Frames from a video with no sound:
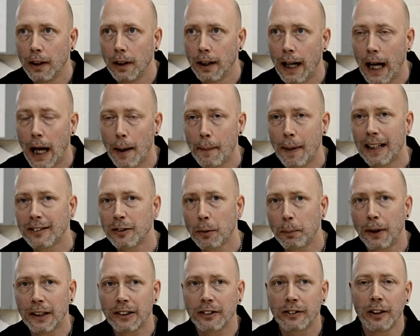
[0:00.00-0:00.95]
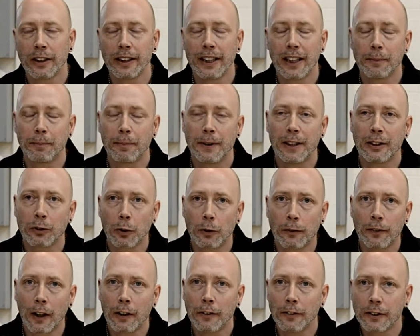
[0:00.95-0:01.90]
As a president, you're sort
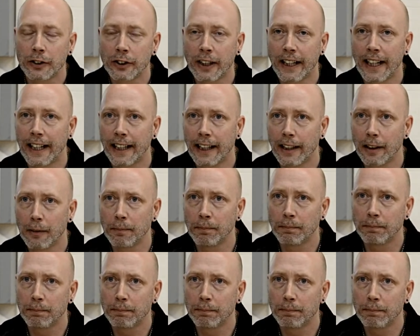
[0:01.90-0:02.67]
of overseeing